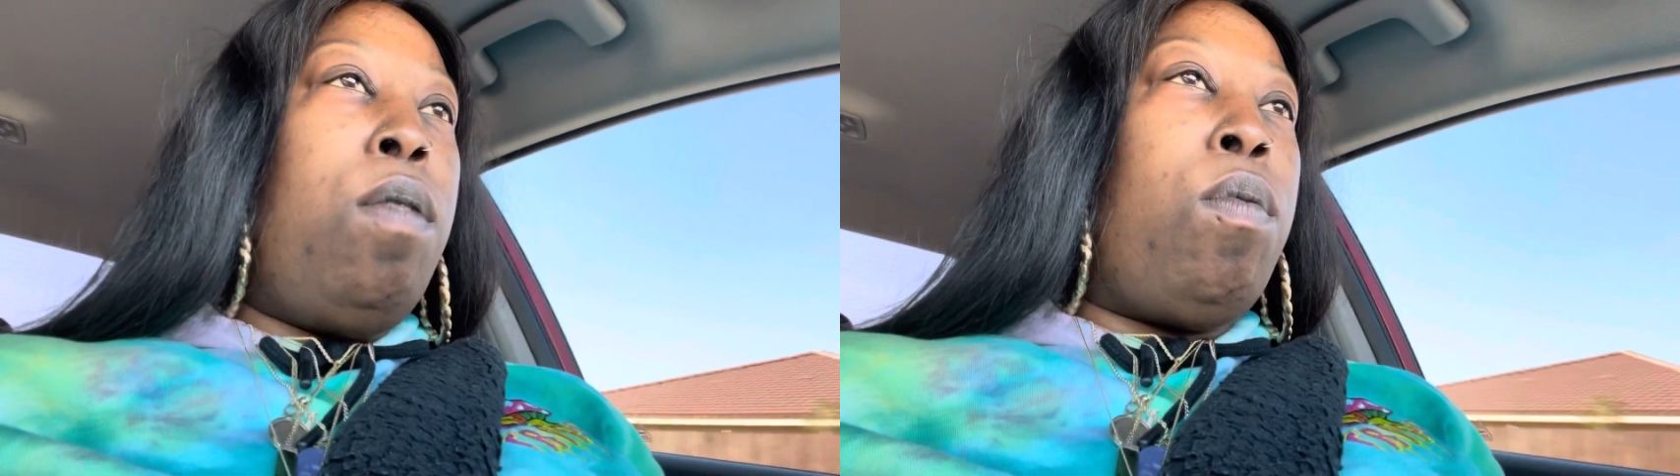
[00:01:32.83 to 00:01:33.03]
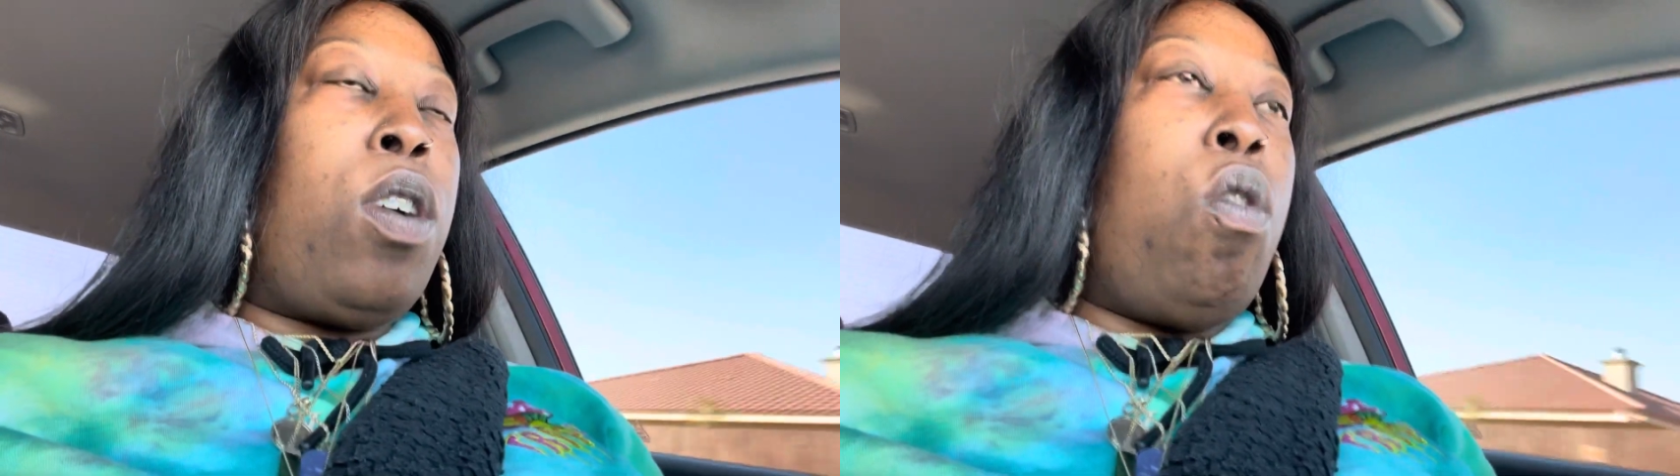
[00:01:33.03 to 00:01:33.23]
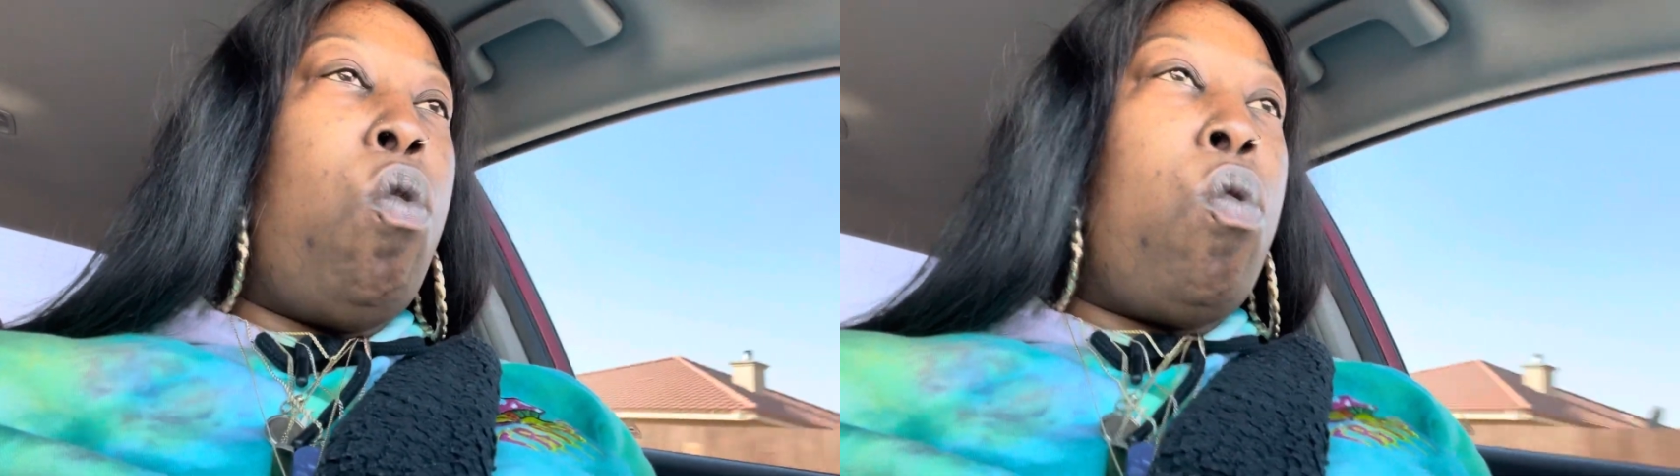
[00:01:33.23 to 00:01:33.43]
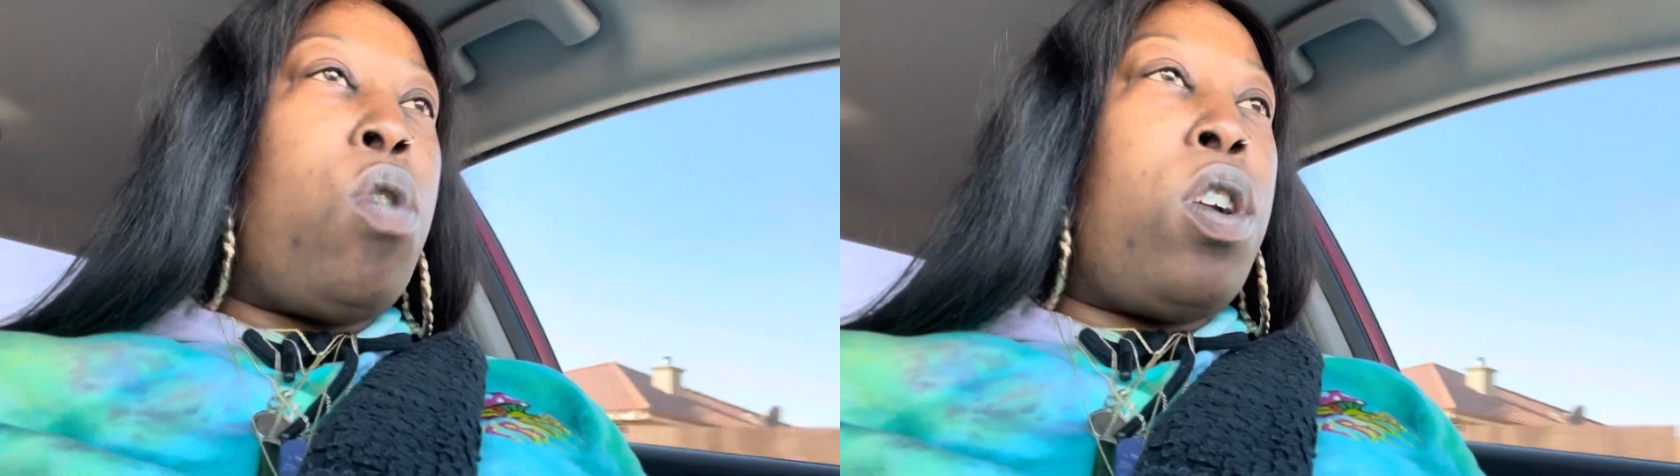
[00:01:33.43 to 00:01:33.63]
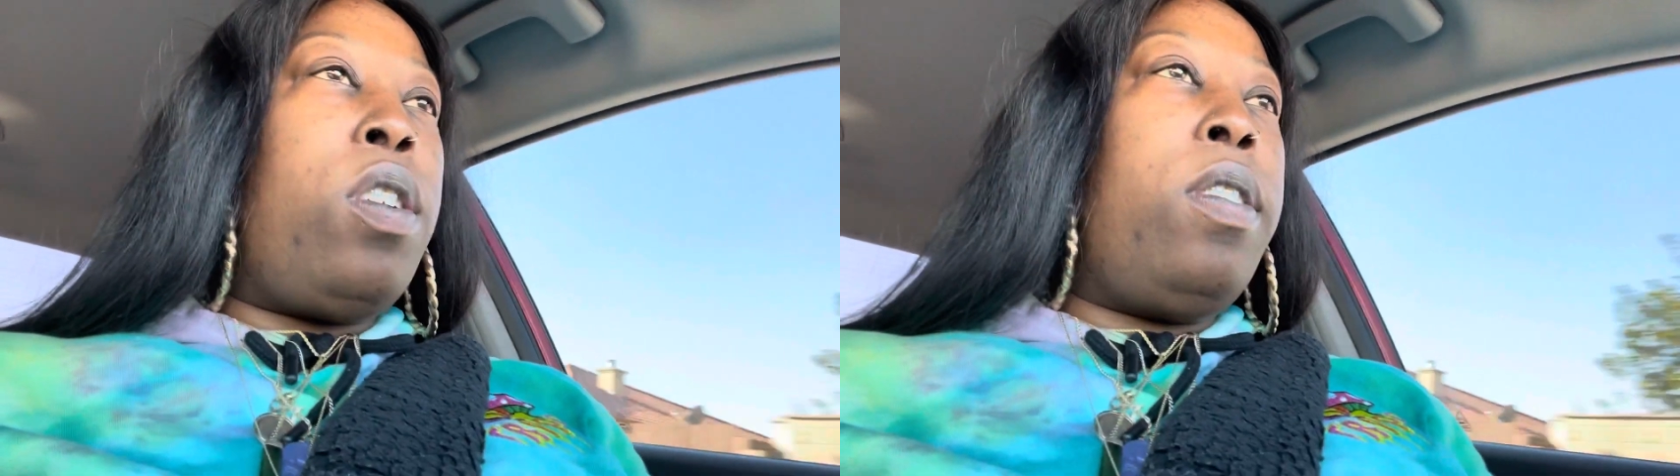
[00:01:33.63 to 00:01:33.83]

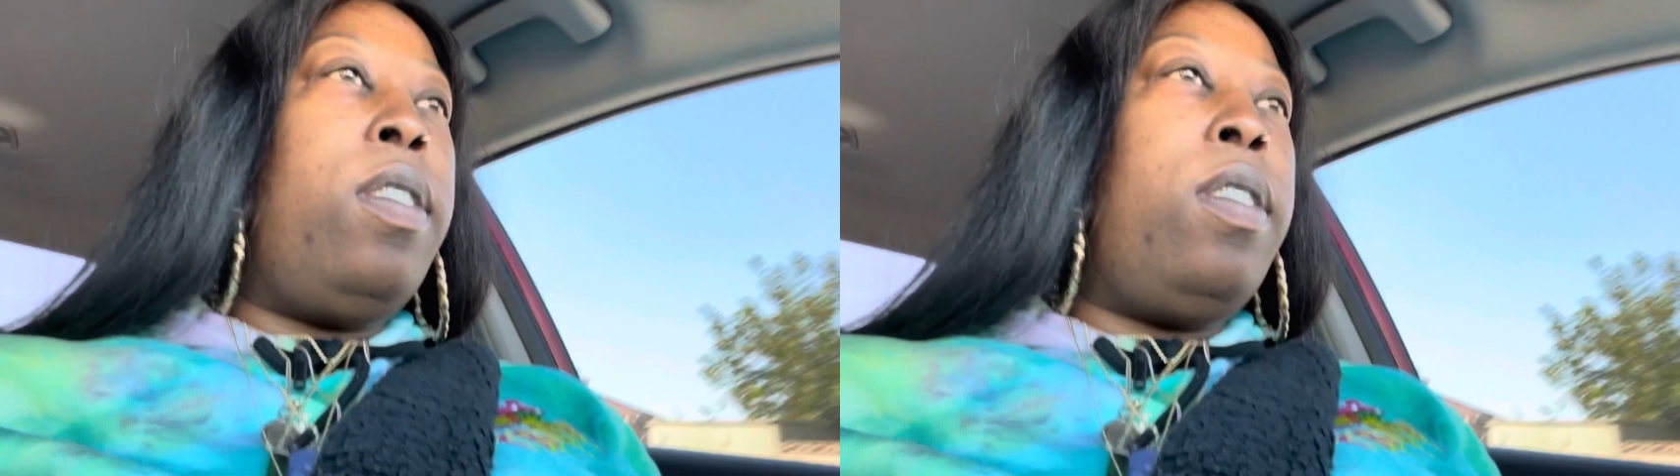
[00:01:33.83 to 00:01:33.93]
record,